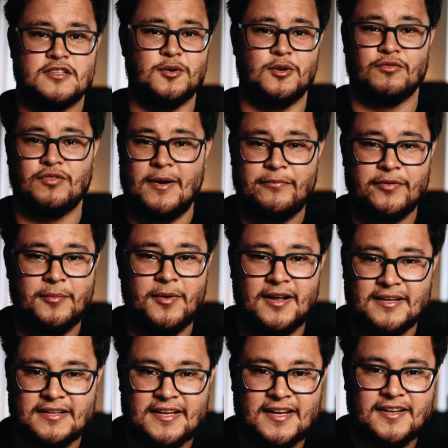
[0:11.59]
So a rep from
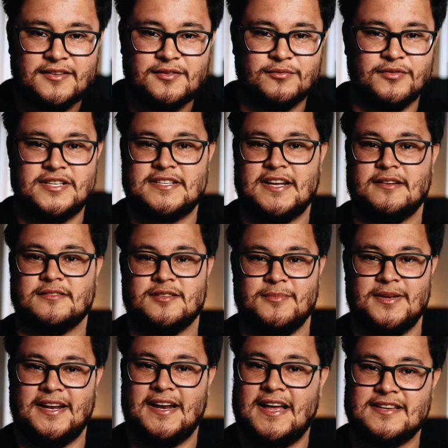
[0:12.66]
Hollyland reached out to
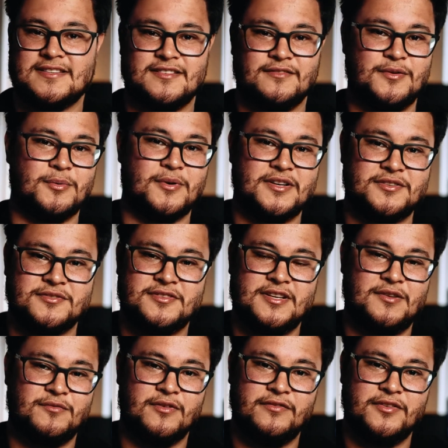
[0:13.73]
me and asked if we were
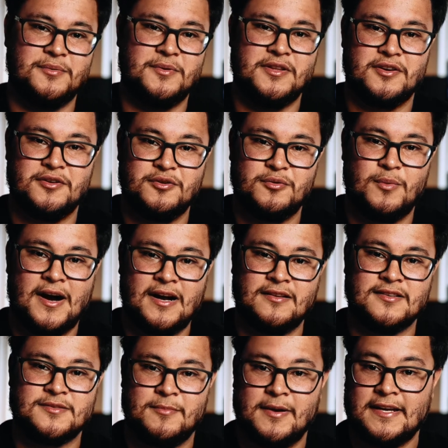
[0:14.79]
interested in reviewing their new
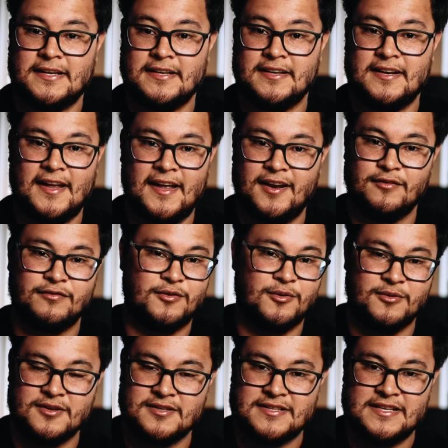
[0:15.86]
wireless mic kit, and of
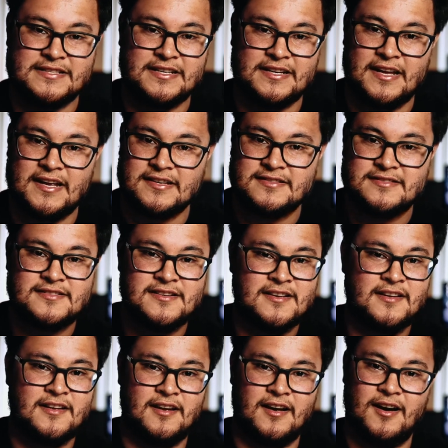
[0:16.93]
course I said yes.
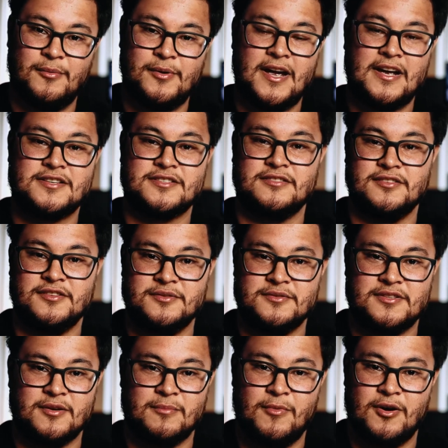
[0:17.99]
We actually
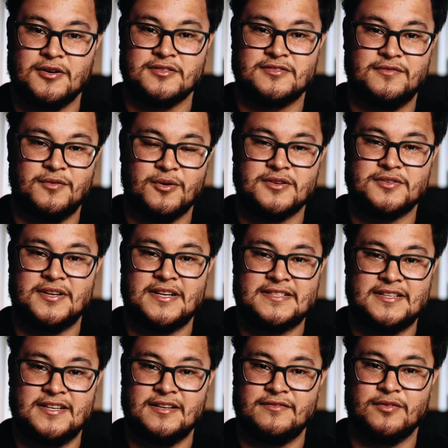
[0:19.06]
use their Mars
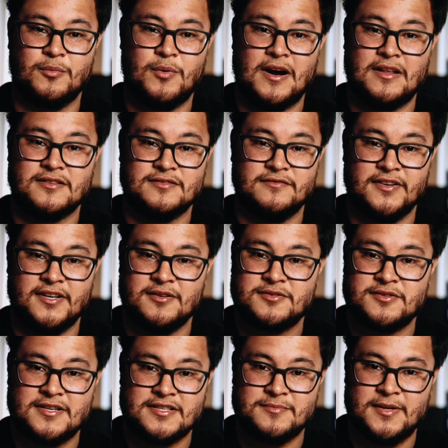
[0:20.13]
400S kit for wireless video
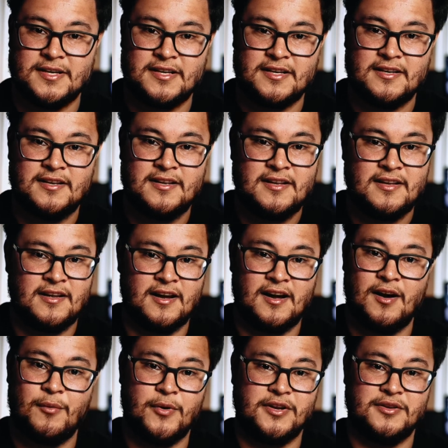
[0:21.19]
transmitting
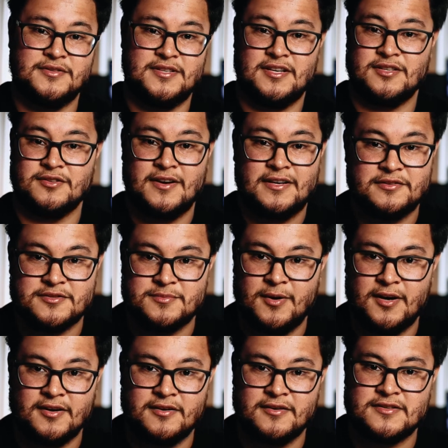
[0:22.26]
when using a director's
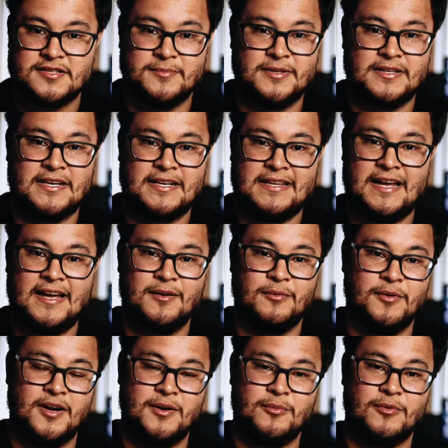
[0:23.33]
monitor or something like that
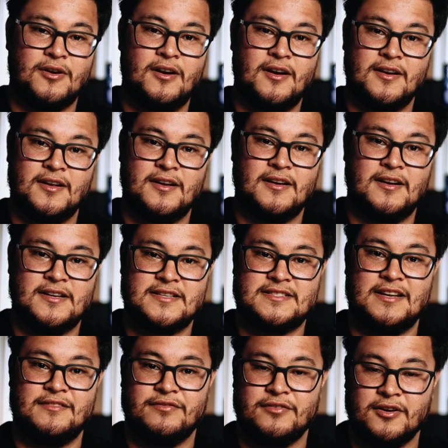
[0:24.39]
when we're on a
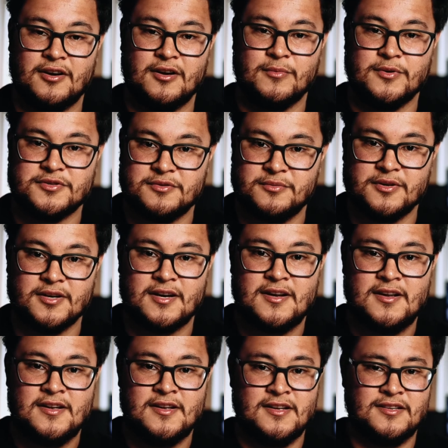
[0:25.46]
set for our commercial work.
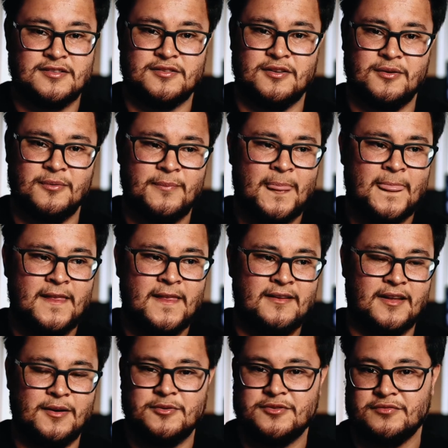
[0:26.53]
So
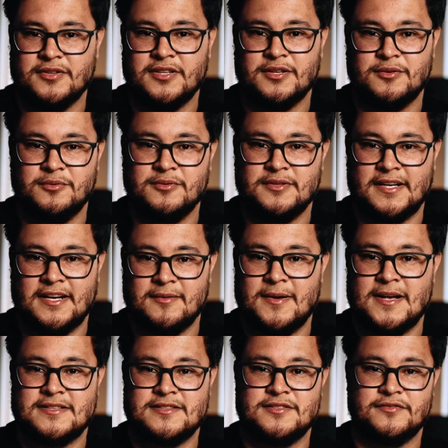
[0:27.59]
it was really cool to get a
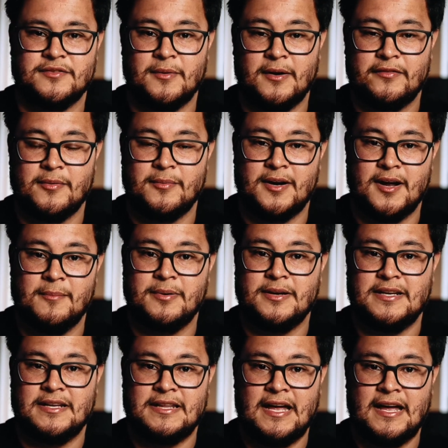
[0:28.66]
message from a
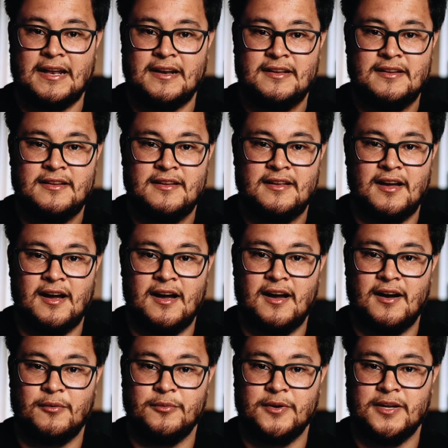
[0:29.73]
company that
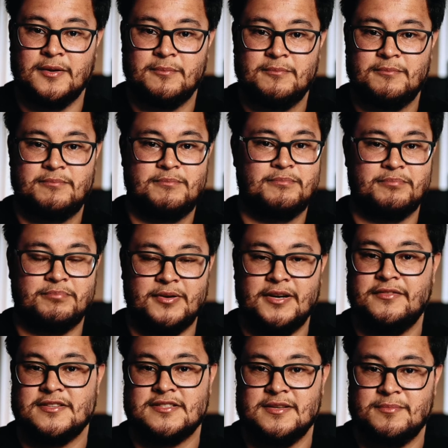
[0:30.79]
we
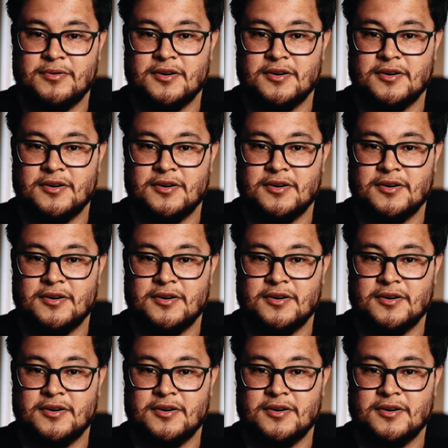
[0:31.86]
previously